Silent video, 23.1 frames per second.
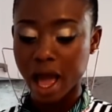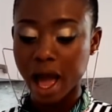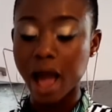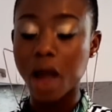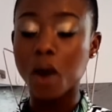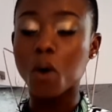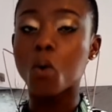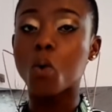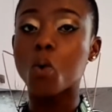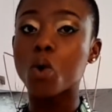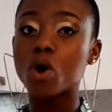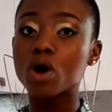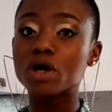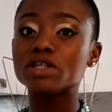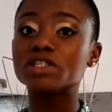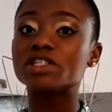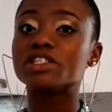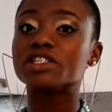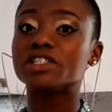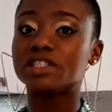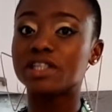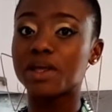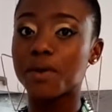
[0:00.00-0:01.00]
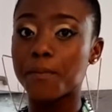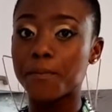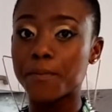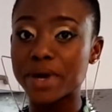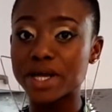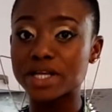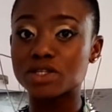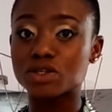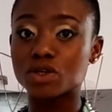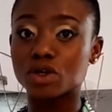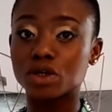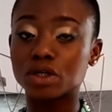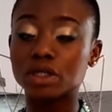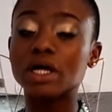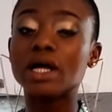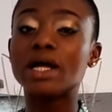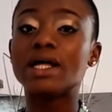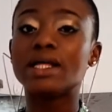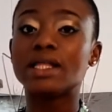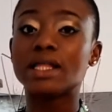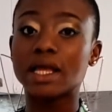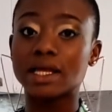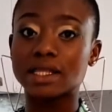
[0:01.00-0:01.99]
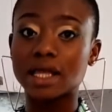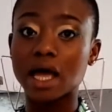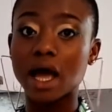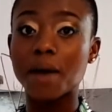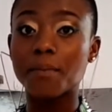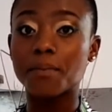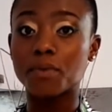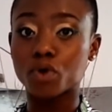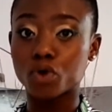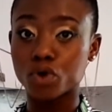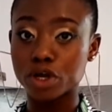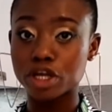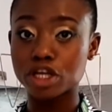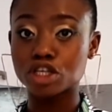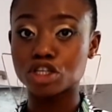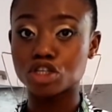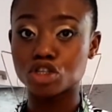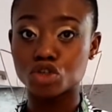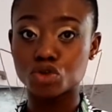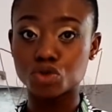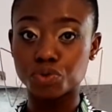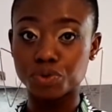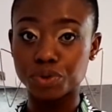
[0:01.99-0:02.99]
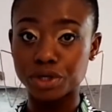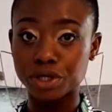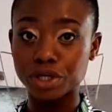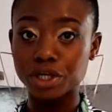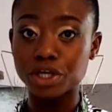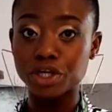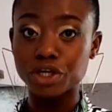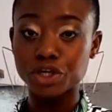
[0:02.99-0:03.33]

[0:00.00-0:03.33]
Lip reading: and watch the method that I'm going to be